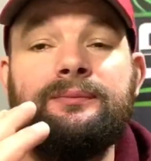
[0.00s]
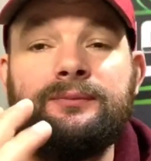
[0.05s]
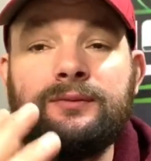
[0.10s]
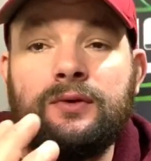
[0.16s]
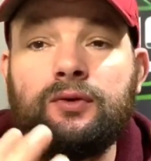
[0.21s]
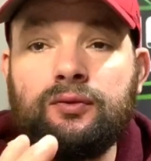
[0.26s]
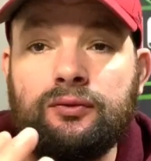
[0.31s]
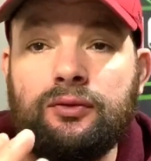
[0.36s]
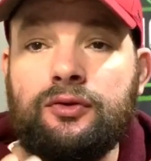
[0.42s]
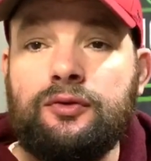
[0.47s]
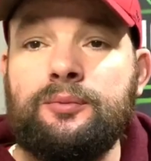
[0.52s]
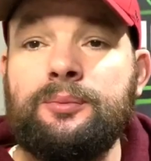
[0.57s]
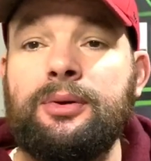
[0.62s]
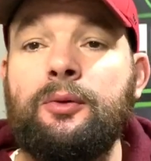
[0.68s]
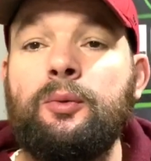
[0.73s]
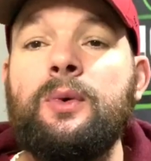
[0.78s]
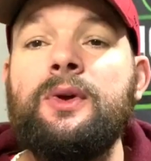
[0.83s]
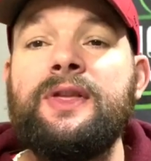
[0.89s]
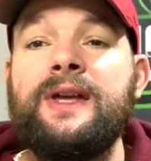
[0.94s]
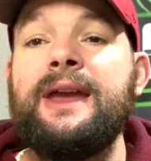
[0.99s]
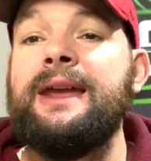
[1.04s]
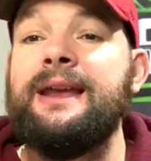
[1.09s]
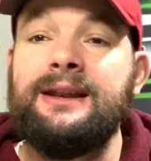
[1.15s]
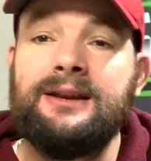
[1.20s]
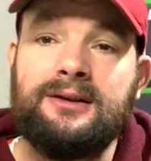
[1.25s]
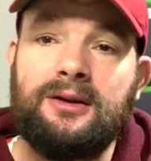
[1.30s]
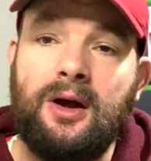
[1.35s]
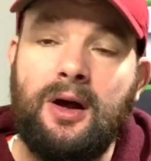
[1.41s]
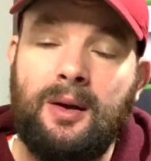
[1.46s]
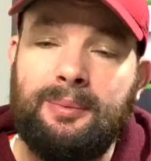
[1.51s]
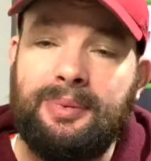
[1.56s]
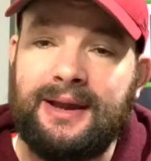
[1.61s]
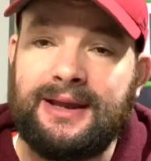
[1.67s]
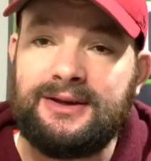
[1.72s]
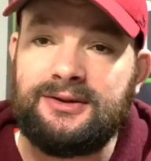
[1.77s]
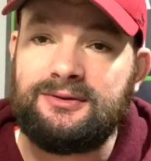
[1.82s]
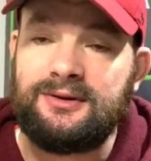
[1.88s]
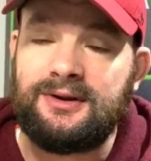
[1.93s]
group within our
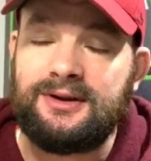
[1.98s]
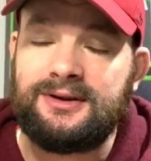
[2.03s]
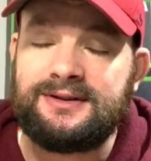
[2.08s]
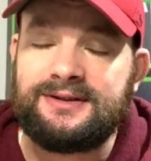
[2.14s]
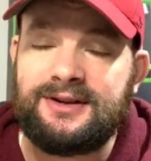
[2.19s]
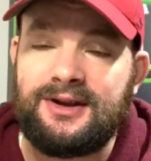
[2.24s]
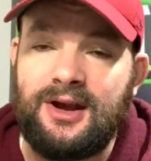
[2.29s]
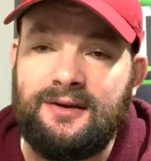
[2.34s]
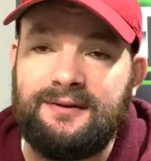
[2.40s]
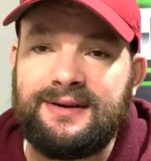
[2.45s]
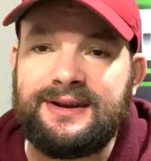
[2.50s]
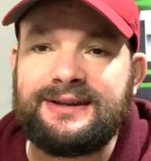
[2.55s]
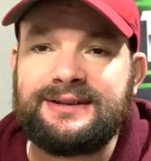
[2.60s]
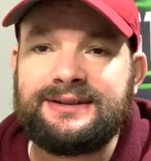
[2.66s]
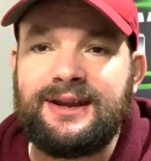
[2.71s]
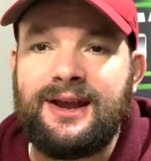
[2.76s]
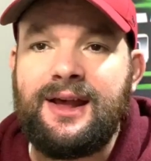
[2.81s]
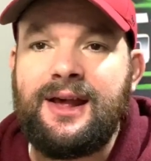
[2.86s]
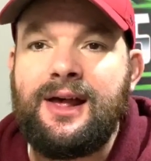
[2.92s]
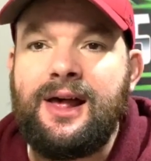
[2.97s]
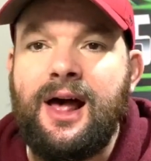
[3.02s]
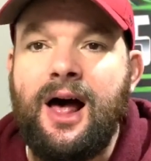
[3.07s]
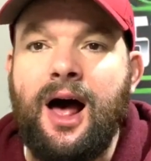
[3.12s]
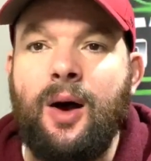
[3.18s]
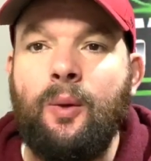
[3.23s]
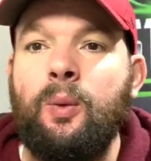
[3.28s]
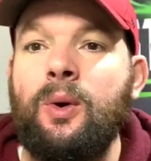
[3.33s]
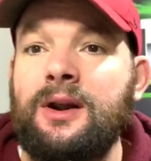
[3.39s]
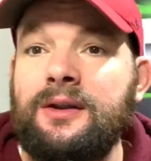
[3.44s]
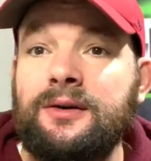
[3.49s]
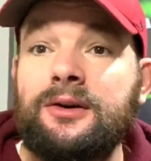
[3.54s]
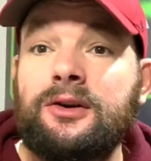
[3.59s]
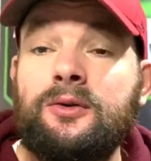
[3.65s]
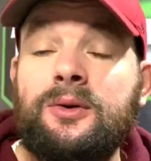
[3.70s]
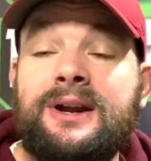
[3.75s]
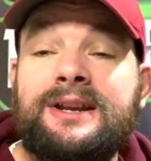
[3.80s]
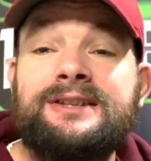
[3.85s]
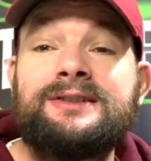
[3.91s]
Patreon service, one of the
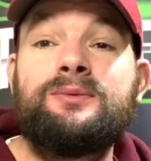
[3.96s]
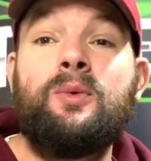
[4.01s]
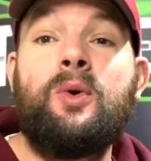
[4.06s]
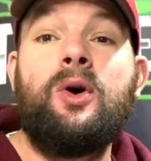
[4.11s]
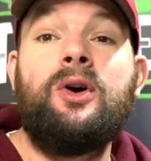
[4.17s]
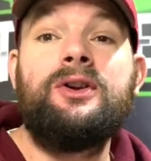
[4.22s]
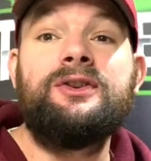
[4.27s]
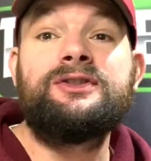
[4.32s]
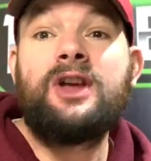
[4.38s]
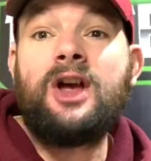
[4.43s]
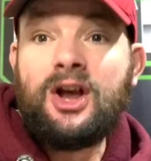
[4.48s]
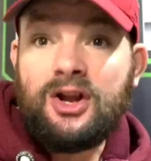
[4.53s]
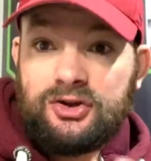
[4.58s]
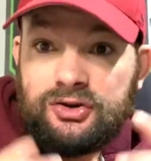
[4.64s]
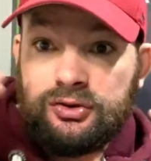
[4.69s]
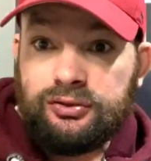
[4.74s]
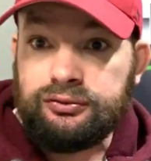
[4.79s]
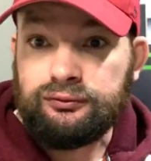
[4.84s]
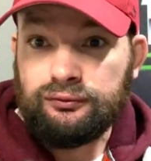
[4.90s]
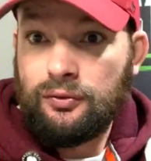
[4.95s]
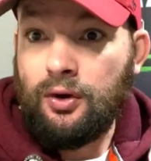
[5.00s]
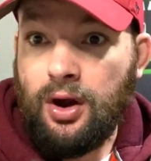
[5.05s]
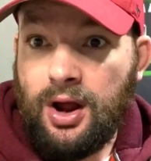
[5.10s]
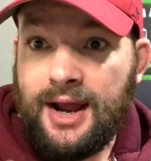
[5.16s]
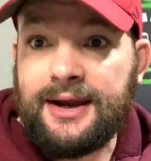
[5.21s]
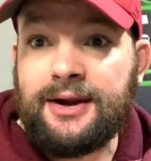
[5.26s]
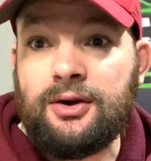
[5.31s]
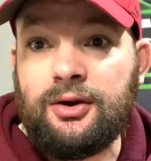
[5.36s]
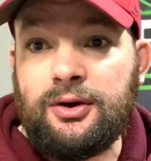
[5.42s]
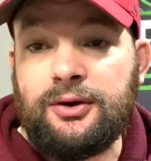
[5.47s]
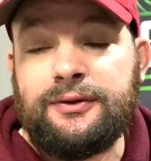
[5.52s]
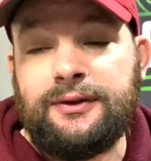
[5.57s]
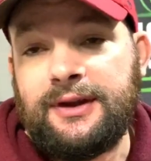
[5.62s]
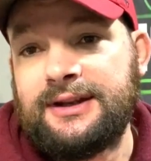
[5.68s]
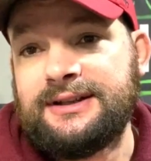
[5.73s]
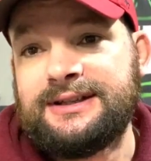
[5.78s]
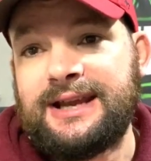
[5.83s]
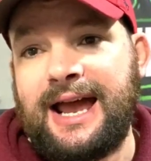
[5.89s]
requests was
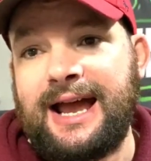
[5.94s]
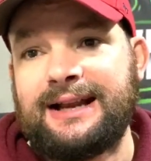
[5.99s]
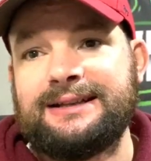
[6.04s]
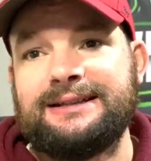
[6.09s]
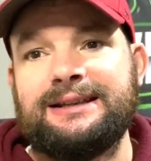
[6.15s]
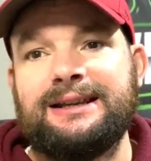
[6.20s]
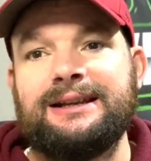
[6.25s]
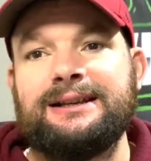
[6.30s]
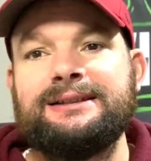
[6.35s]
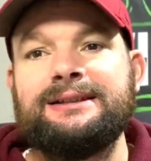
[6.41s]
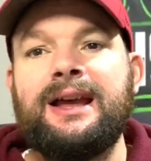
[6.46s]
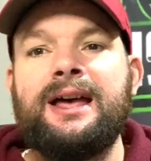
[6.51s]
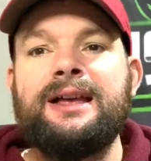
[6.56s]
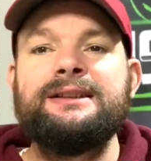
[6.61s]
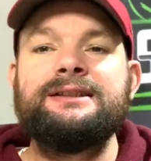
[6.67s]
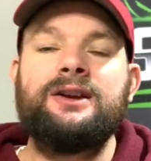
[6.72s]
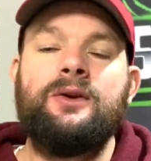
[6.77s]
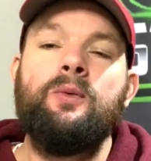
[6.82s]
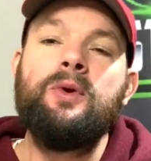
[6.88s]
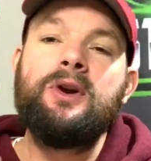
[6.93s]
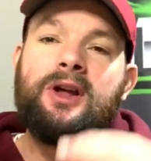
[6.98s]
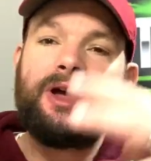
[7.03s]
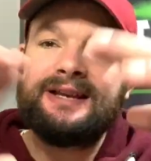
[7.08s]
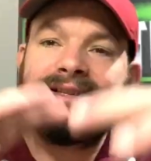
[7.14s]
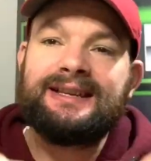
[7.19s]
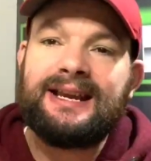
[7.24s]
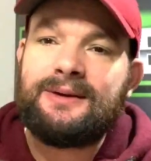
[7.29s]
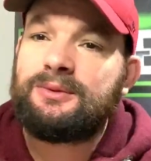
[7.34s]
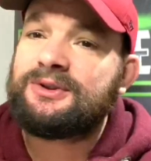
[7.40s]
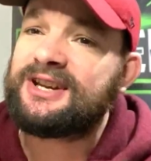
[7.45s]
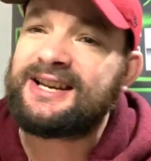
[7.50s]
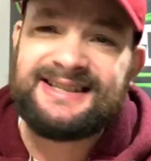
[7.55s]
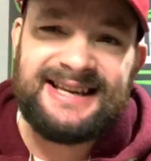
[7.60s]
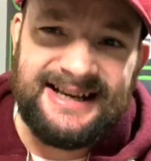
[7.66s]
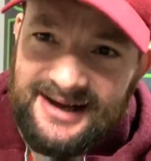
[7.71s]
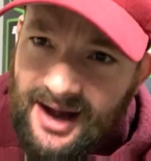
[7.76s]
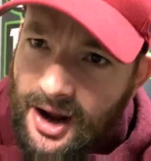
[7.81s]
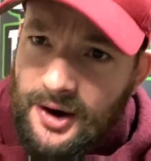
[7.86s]
Trigon tactics. So what I said,
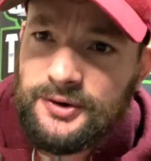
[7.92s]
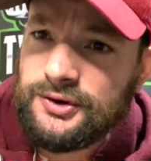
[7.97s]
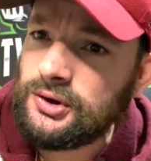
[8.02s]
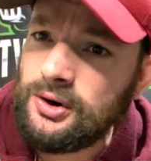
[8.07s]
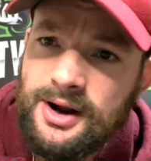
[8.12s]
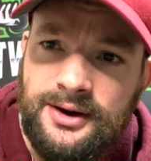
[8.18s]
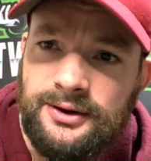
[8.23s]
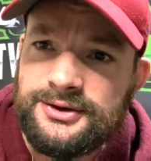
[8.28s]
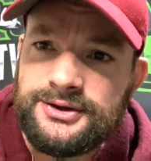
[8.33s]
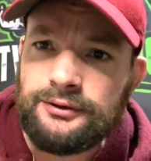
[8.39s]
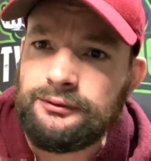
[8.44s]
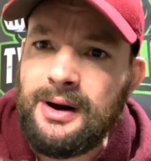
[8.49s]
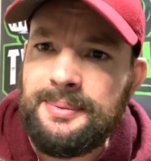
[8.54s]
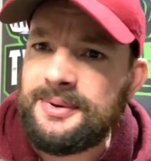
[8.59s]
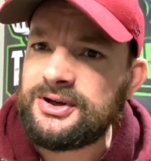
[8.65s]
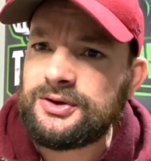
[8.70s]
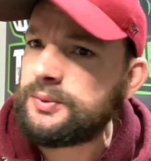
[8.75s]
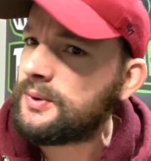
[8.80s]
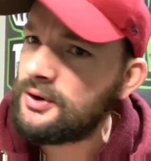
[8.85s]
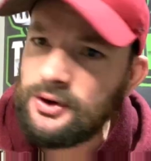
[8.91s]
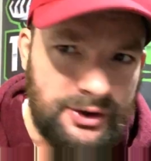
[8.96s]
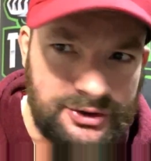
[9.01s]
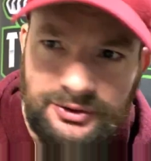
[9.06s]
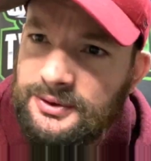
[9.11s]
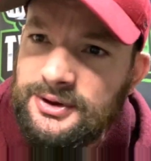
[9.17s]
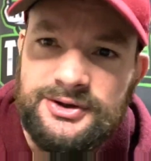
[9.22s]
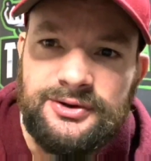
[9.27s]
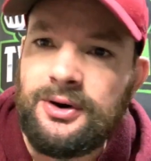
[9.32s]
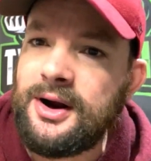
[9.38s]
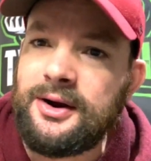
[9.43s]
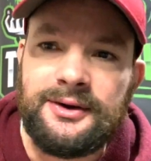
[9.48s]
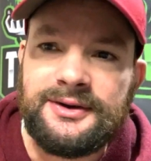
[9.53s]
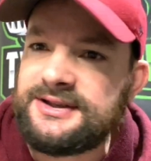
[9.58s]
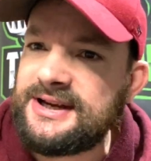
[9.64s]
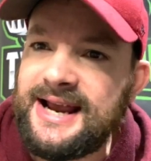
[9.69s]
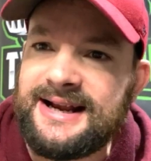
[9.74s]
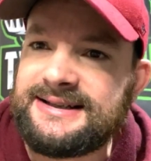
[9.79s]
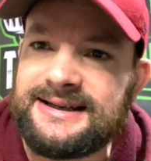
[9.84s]
no, Trygons are rubbish, we're not doing Trigon
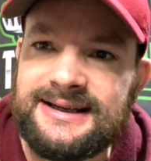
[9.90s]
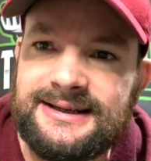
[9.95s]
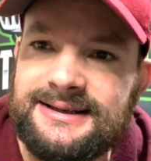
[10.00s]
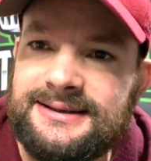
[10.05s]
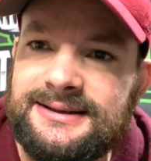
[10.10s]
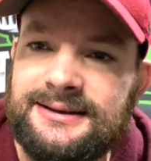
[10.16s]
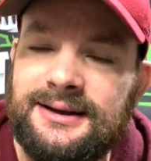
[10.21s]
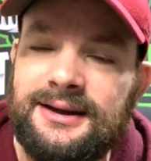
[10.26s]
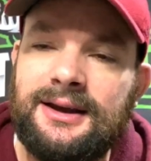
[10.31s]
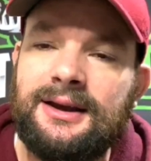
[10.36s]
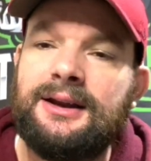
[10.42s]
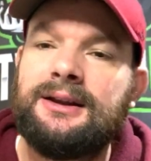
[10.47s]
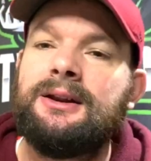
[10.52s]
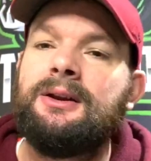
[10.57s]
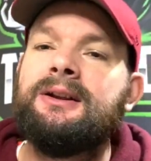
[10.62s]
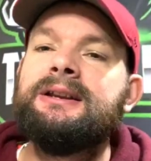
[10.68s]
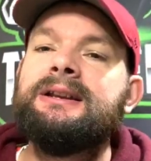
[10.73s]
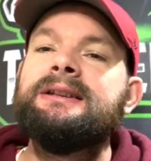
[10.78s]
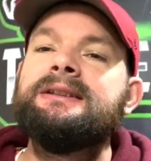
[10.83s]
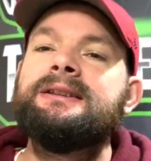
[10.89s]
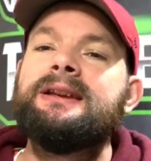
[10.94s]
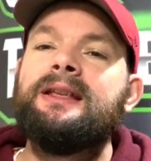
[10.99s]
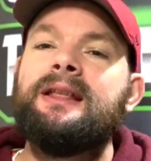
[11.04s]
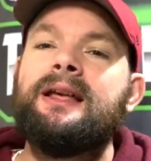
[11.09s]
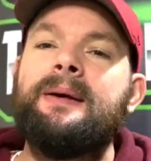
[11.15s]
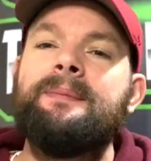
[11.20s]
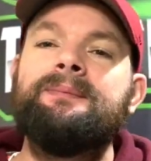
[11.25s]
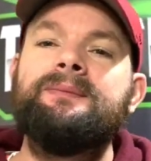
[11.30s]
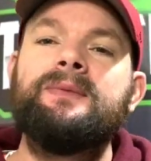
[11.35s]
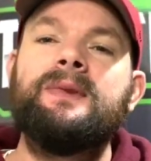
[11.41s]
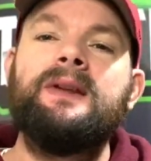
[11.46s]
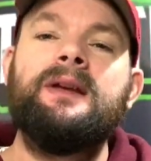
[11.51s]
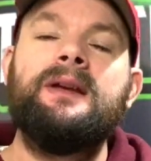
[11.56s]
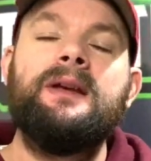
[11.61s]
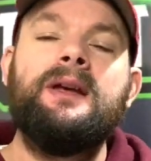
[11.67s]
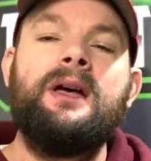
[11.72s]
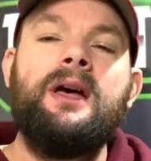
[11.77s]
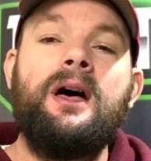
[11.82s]
tactics. No, I didn't say that.
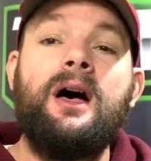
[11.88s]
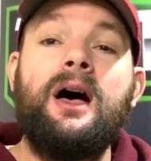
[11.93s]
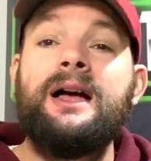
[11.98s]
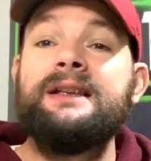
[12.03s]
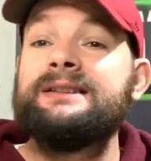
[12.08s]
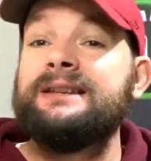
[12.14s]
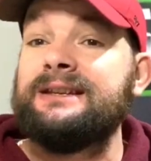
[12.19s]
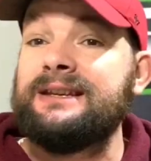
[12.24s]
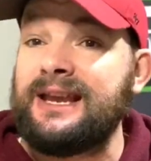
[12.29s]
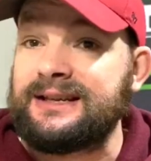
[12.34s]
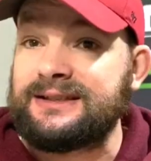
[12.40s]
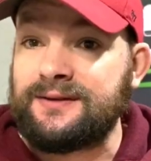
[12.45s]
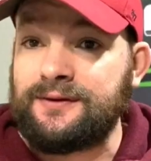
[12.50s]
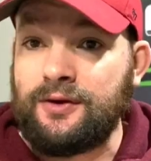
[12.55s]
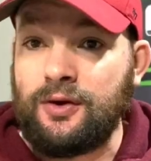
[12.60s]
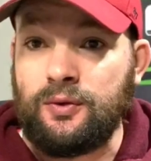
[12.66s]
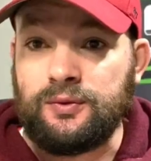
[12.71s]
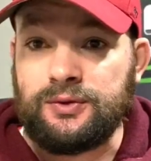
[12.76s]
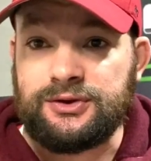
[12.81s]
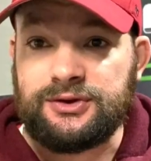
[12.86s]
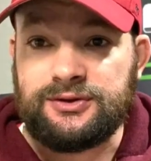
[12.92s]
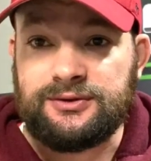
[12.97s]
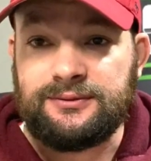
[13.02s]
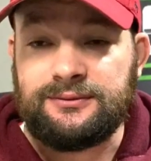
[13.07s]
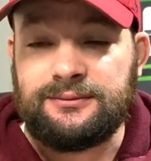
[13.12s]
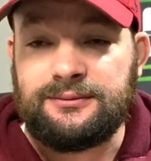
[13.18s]
I said yes, of course,